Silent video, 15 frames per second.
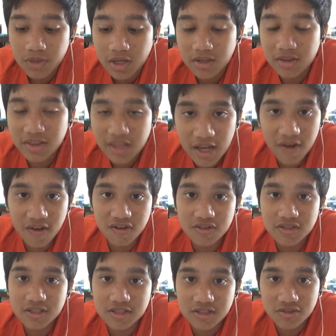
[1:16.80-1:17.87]
they are
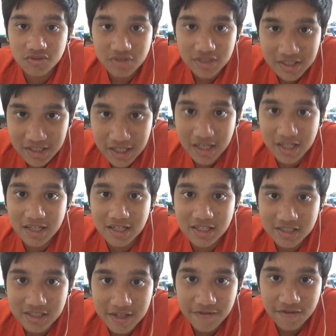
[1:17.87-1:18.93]
just a
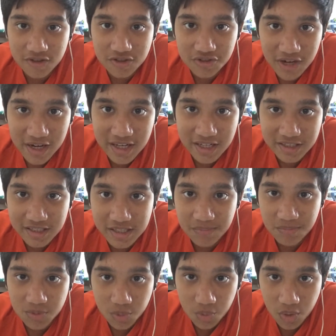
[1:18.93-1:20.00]
ridiculously frustrating
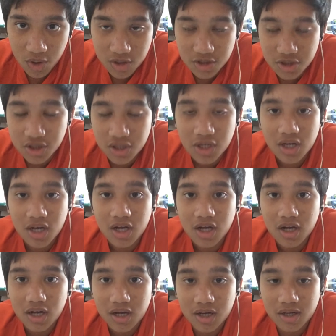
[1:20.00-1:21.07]
team to watch.
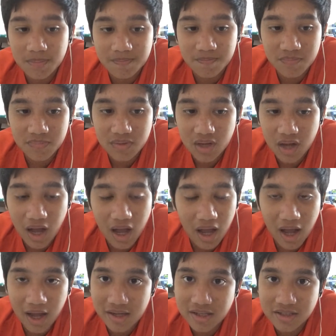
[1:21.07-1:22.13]

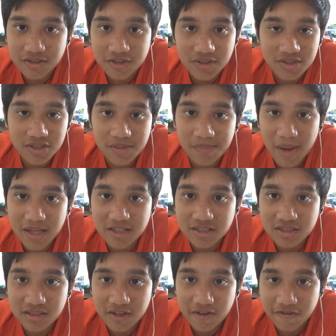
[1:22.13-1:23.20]
I can just
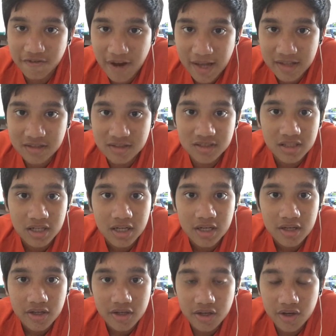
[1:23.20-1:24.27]
imagine their fans
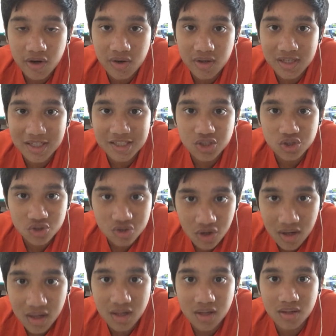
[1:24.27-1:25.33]
are going to
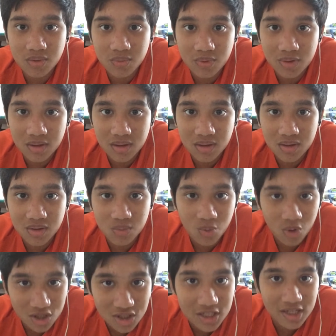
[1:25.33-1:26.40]
struggle with
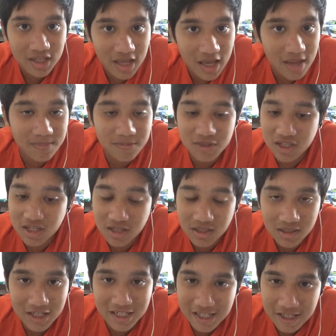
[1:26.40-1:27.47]
watching games. They're going
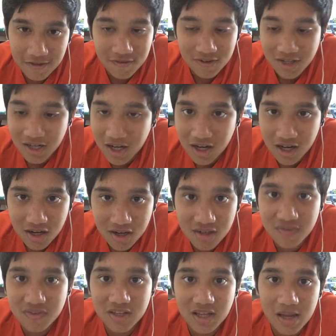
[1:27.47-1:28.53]
to leave a lot
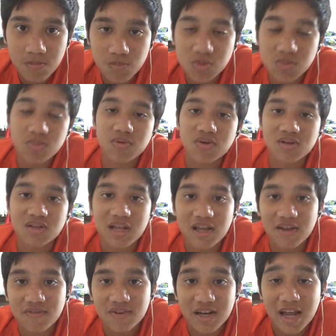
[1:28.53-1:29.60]
of the games before they
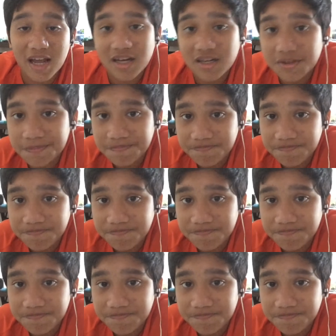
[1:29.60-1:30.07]
even end.